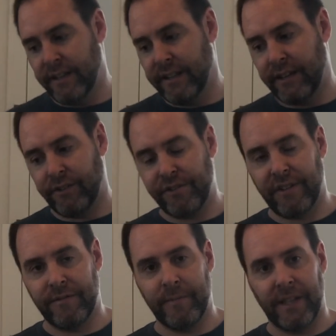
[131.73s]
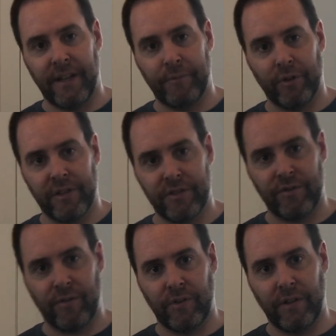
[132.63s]
That also gives me a lot more
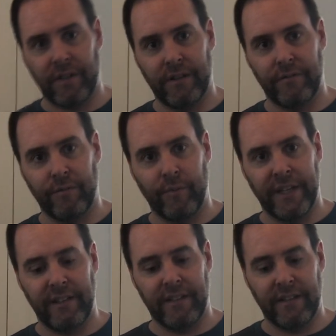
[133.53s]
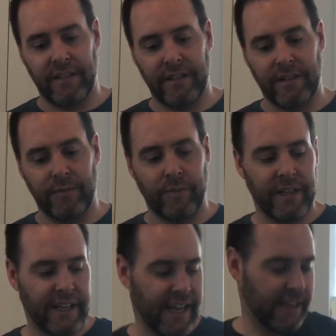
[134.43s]
control of when
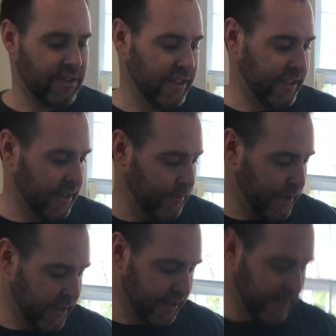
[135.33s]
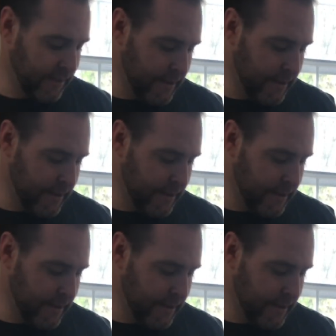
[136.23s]
I actually can bake.